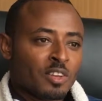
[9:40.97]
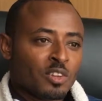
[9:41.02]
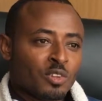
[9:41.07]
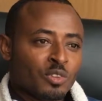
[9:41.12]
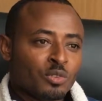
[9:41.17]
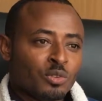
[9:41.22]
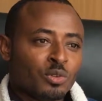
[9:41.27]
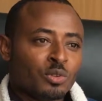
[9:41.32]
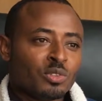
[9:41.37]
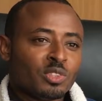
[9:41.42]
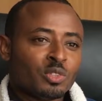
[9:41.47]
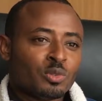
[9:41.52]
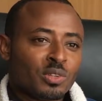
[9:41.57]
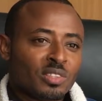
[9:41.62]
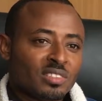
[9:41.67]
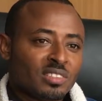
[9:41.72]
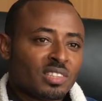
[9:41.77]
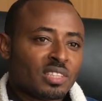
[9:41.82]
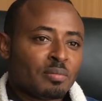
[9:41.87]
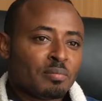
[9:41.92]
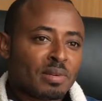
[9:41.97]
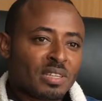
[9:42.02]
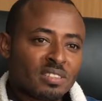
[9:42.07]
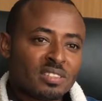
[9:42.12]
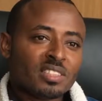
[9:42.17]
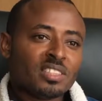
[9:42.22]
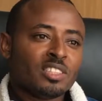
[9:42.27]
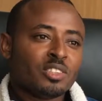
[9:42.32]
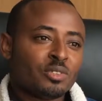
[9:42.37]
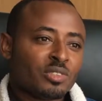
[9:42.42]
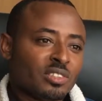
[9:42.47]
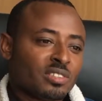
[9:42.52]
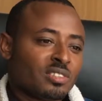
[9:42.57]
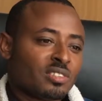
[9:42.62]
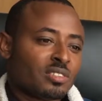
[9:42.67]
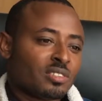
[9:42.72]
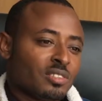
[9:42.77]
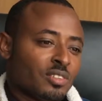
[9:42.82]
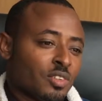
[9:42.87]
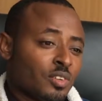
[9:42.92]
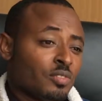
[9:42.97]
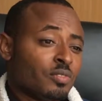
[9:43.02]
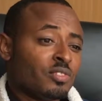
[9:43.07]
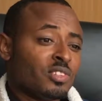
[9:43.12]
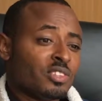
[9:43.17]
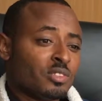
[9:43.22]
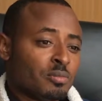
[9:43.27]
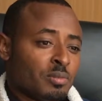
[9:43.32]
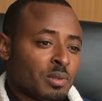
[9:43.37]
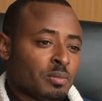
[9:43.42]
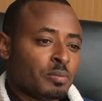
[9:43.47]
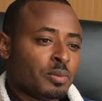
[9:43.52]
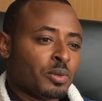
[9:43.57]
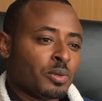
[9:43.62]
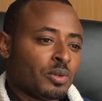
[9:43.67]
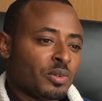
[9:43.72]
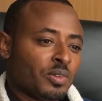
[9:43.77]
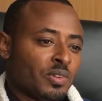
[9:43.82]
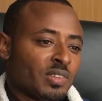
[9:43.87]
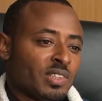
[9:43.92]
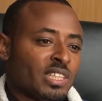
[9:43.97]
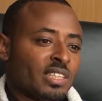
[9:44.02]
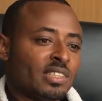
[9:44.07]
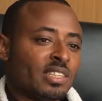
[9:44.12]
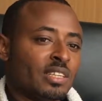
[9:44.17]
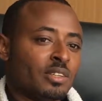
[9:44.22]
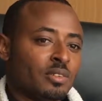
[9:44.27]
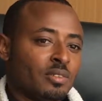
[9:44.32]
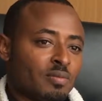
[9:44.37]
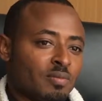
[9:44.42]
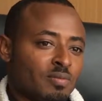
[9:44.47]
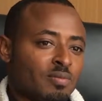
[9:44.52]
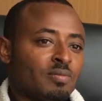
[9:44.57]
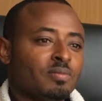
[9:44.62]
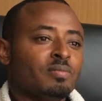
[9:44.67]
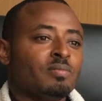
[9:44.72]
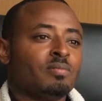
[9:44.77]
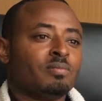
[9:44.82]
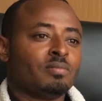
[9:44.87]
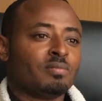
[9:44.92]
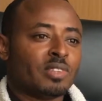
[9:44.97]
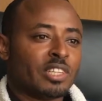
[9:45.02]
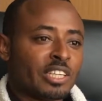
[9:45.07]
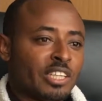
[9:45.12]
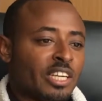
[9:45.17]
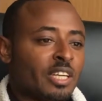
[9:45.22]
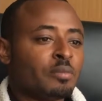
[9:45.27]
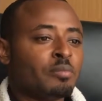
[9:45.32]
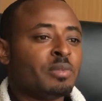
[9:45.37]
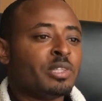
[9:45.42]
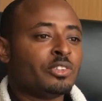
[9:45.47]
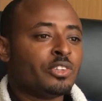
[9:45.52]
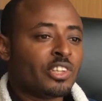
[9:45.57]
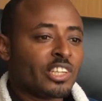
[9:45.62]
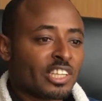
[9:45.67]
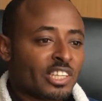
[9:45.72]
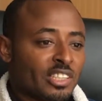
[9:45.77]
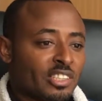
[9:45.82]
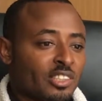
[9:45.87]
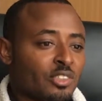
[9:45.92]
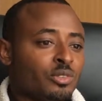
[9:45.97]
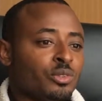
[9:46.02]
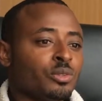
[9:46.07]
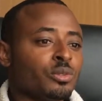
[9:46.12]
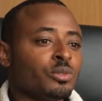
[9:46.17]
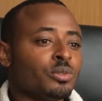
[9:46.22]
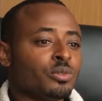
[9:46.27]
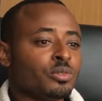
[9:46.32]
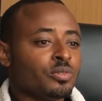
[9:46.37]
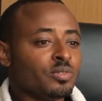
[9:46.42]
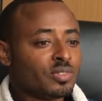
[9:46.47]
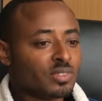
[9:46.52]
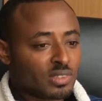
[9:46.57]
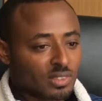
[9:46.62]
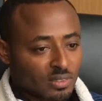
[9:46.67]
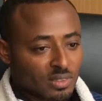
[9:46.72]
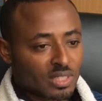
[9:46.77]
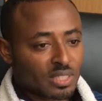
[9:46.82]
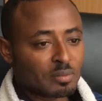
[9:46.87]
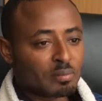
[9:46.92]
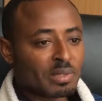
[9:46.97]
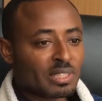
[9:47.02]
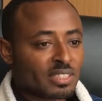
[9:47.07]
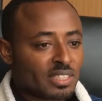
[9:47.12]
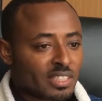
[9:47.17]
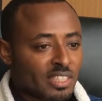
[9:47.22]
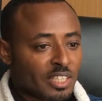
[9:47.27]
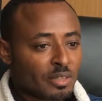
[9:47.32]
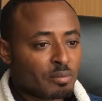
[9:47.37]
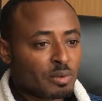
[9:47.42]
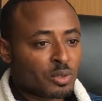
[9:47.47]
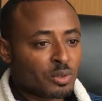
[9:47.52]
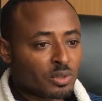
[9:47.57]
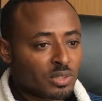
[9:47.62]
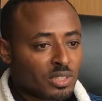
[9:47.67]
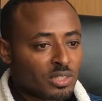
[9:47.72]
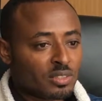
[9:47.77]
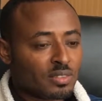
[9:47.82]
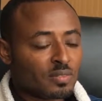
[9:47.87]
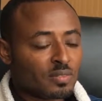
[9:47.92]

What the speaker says: So it was in the best interest of these people that they can be relocated to a better neighborhood.